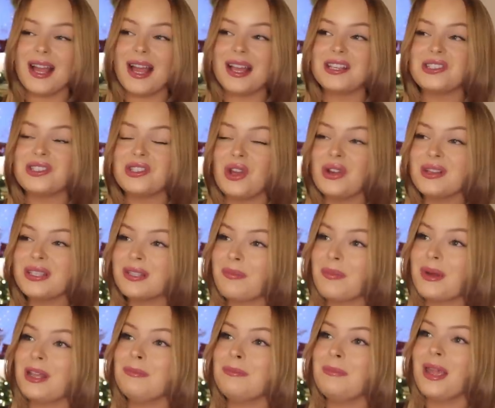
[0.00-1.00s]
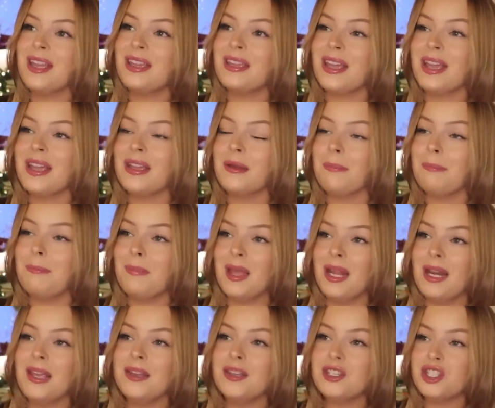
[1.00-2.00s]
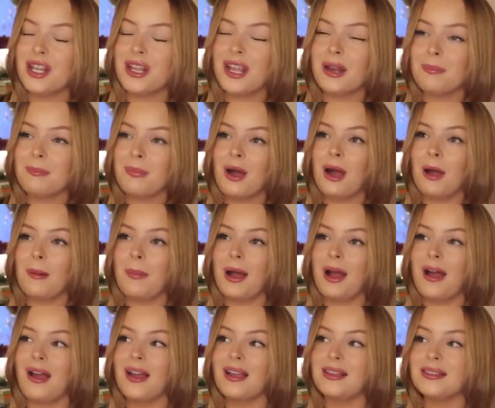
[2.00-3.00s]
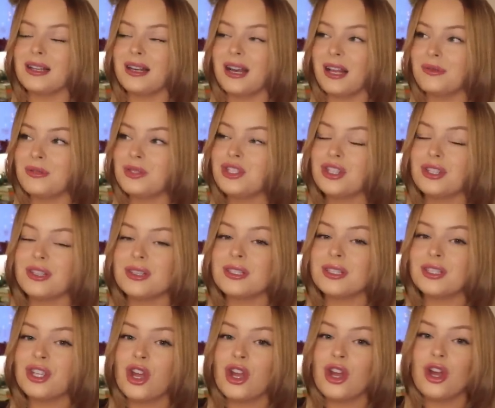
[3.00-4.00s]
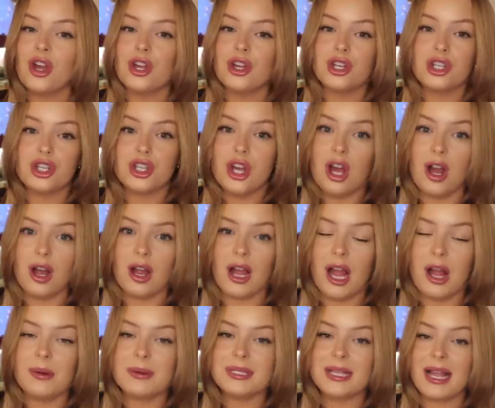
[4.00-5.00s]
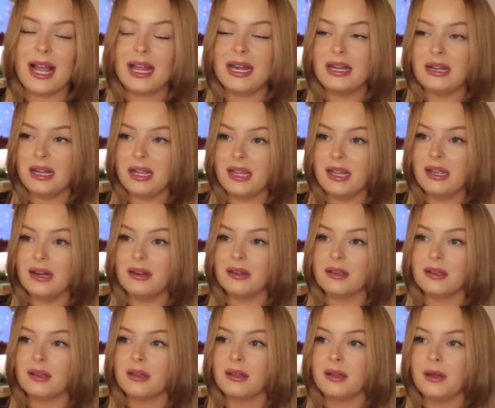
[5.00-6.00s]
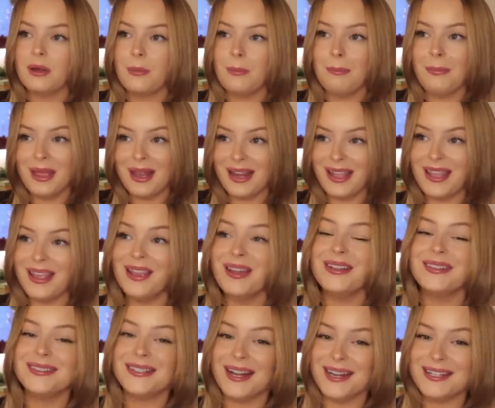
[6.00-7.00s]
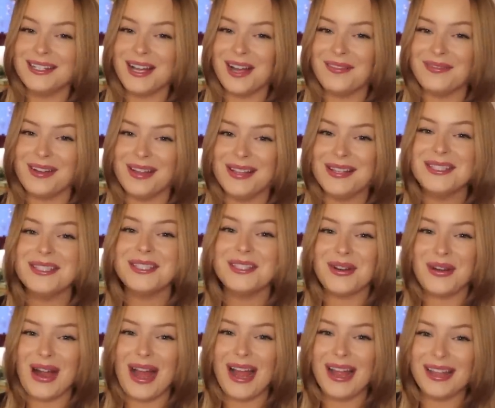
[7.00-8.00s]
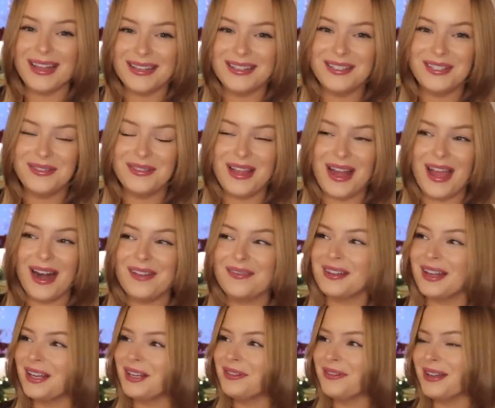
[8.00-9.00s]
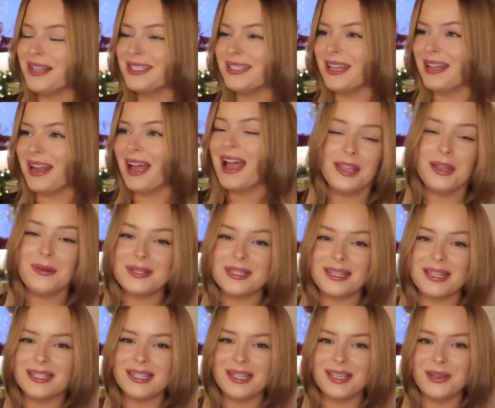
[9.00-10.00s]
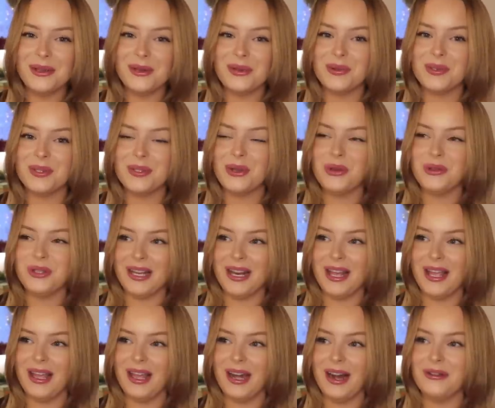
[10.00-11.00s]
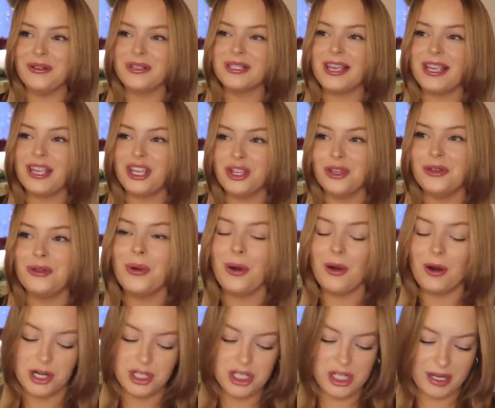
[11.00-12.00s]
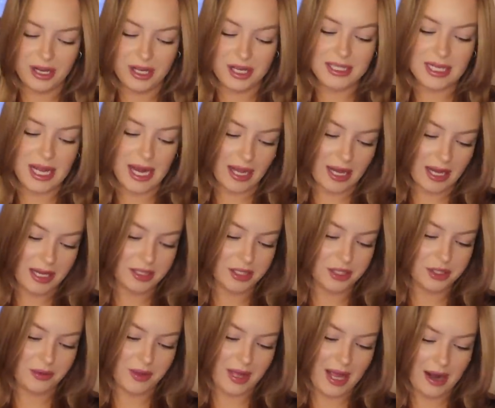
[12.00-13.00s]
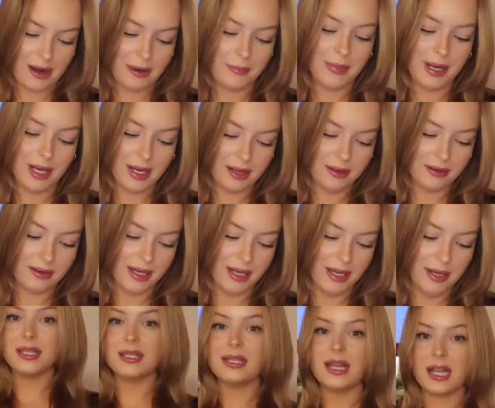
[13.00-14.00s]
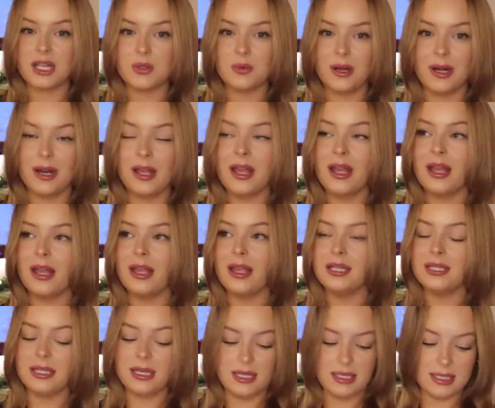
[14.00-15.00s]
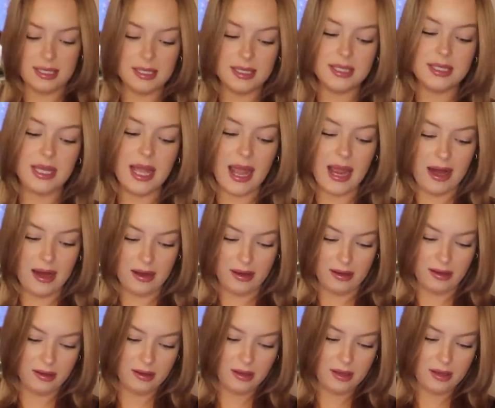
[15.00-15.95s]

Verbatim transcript: saw somebody making mini chicken pot pies, and I was just shook. I was like, I need mini Dutch ovens so I can do that. I forget who I did. I think it was Lindsay Hughes who did it, and I was like, you are a genius. I need to do that immediately. This next one is an insane